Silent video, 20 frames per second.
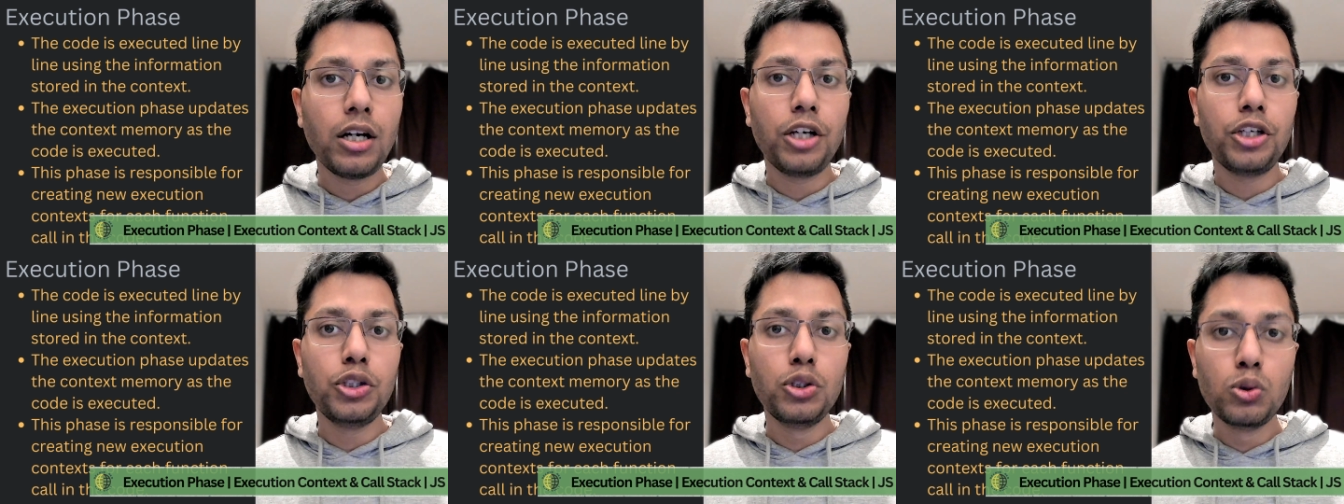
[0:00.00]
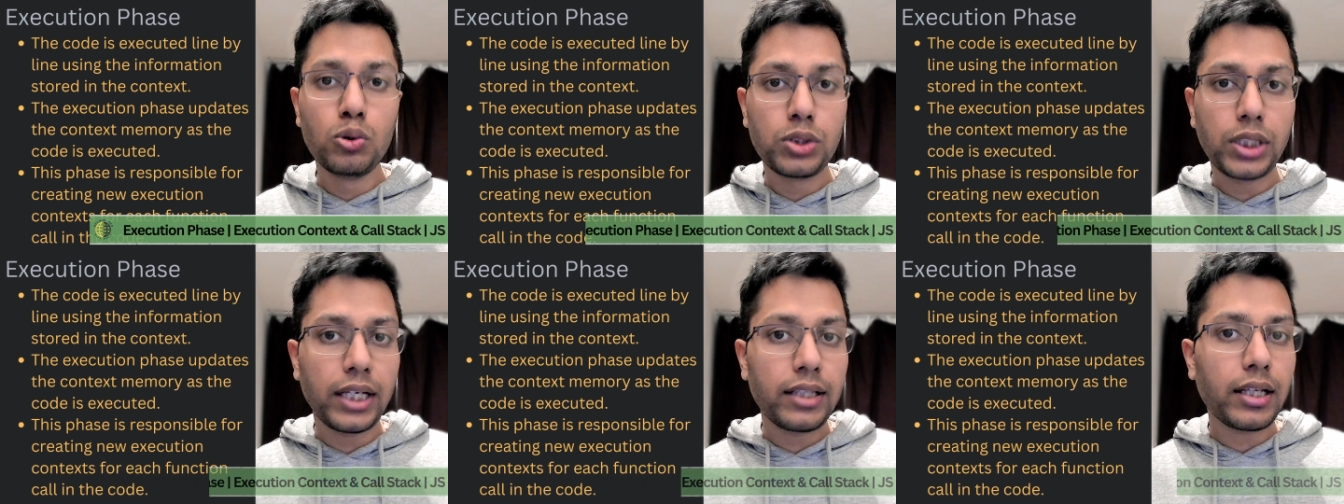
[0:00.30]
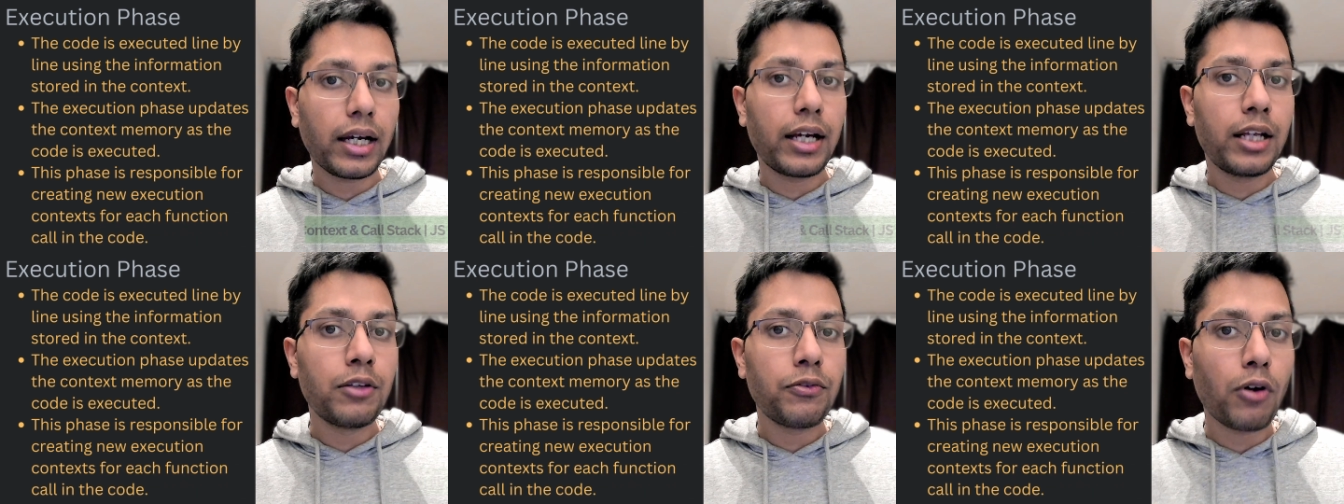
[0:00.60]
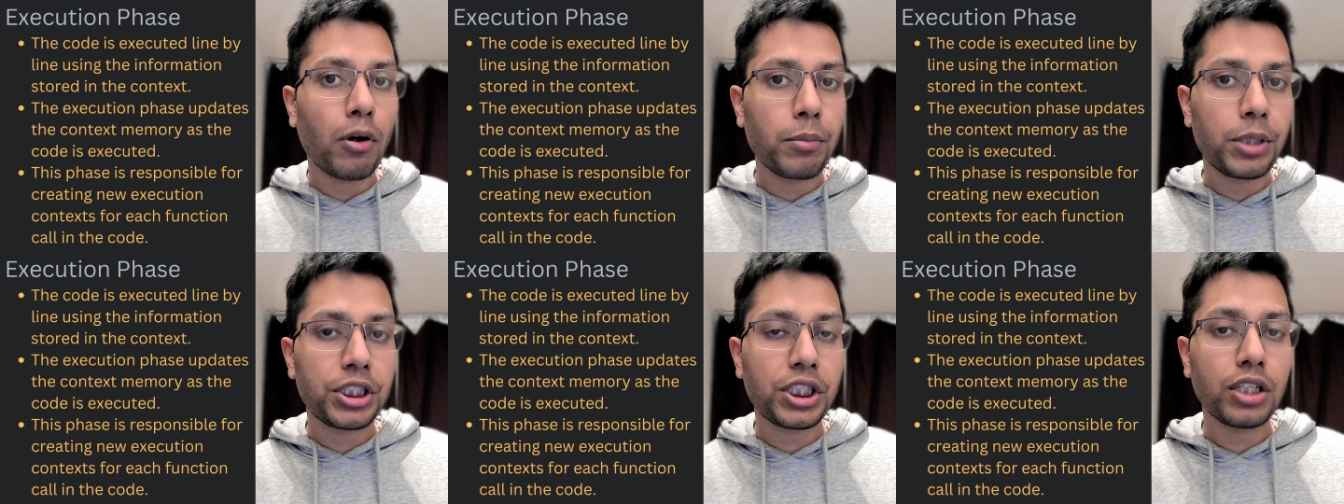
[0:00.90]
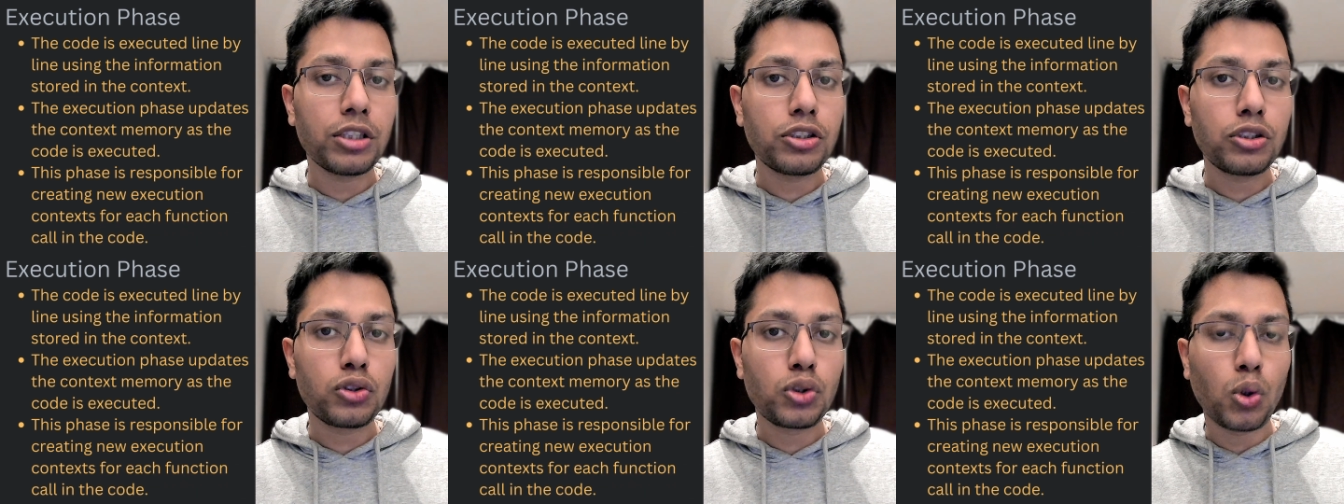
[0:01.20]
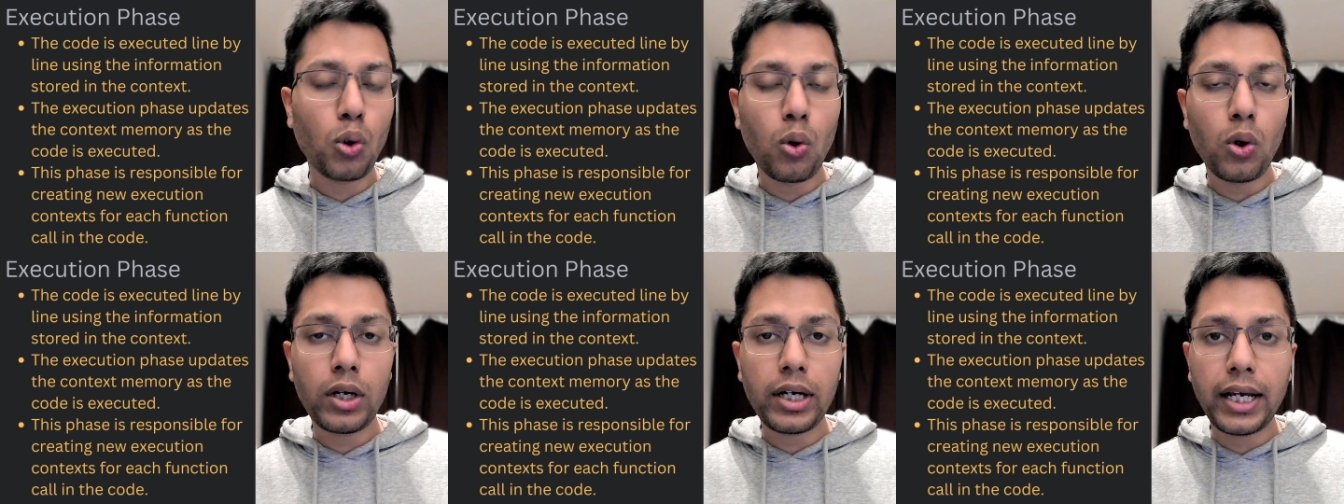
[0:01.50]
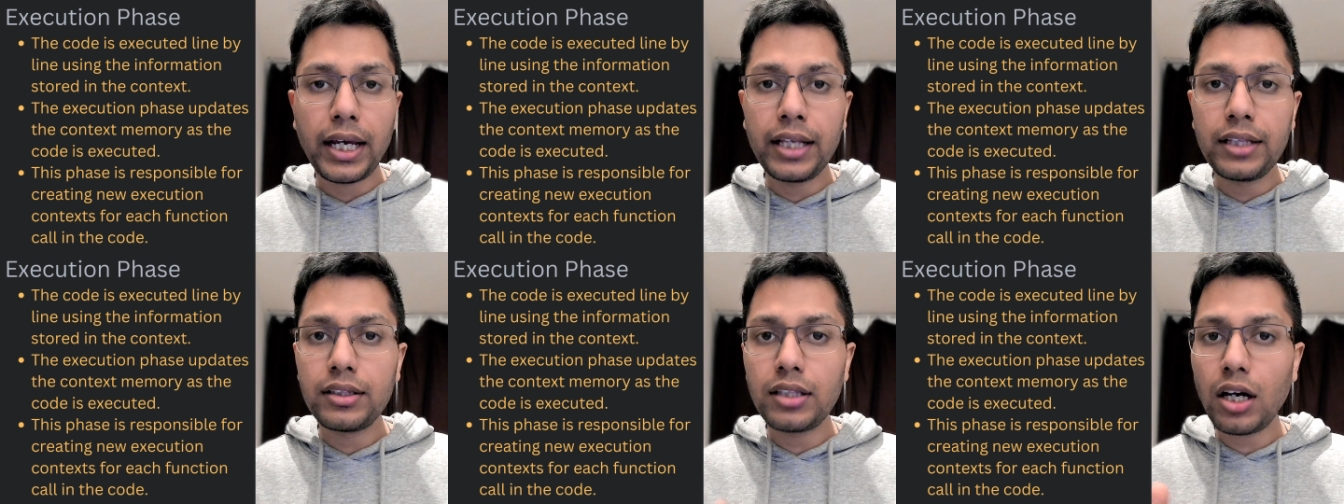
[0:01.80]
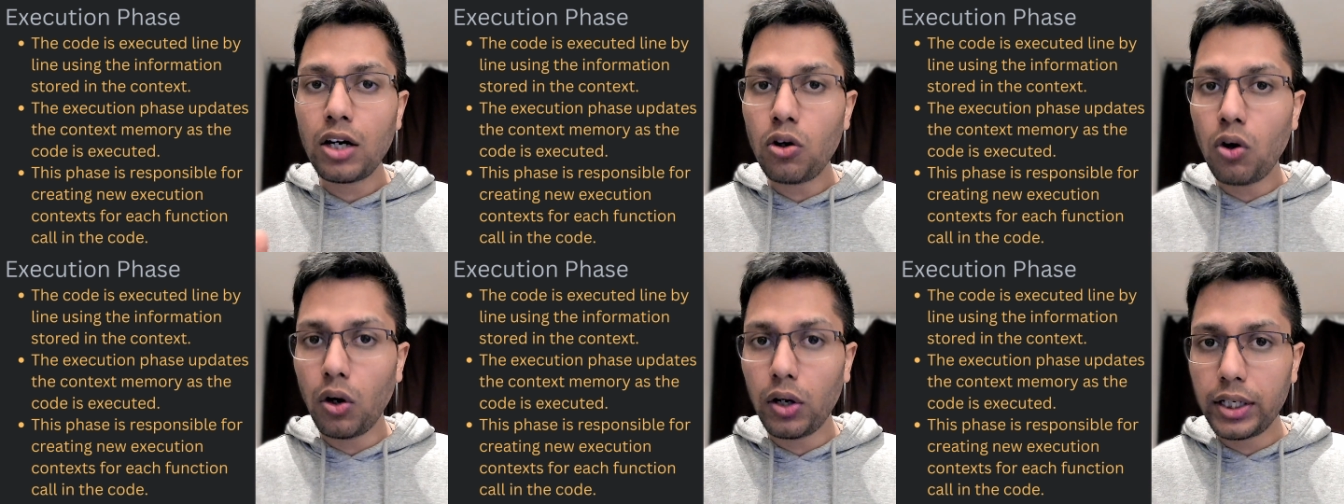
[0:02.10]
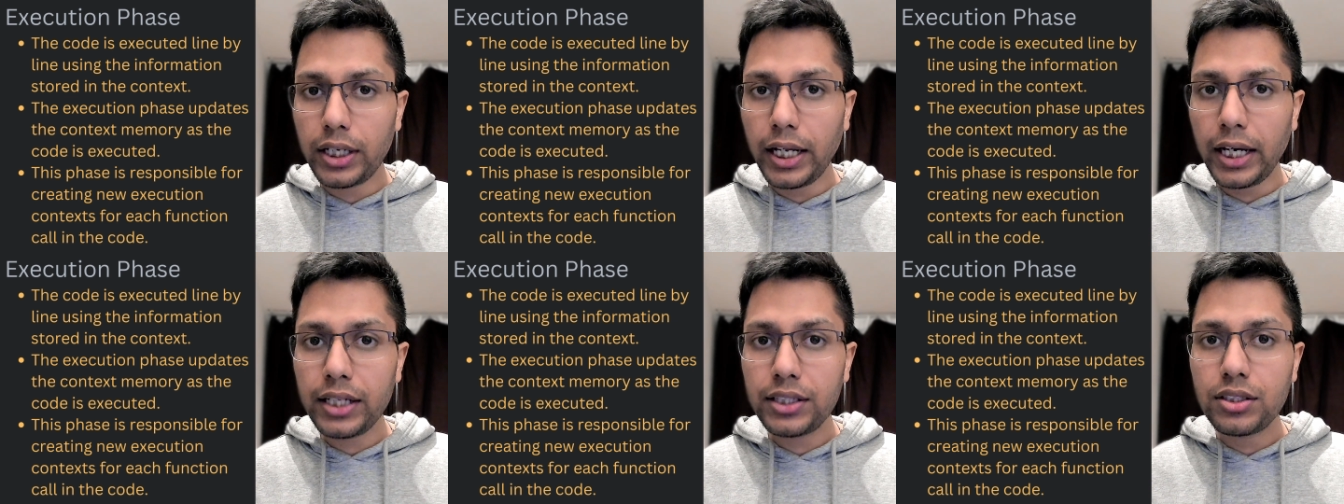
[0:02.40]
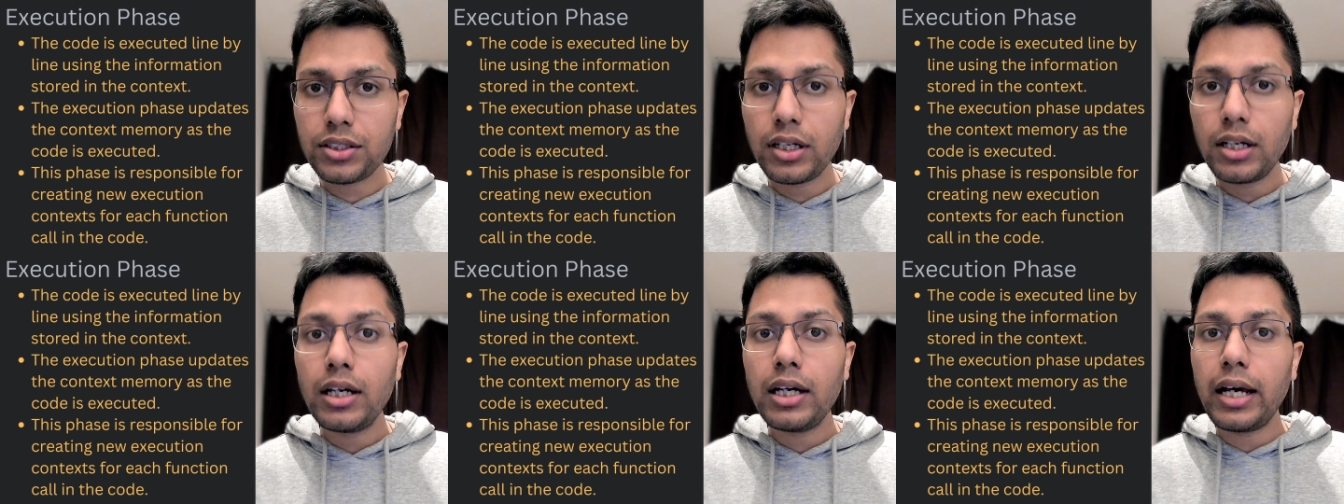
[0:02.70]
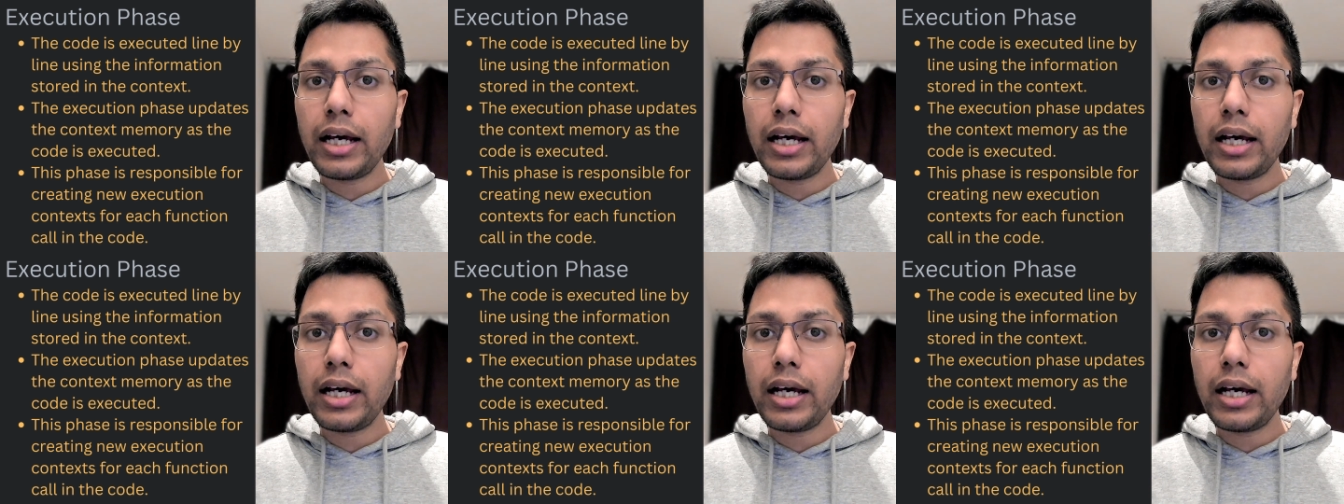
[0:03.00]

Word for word: using the information stored in the context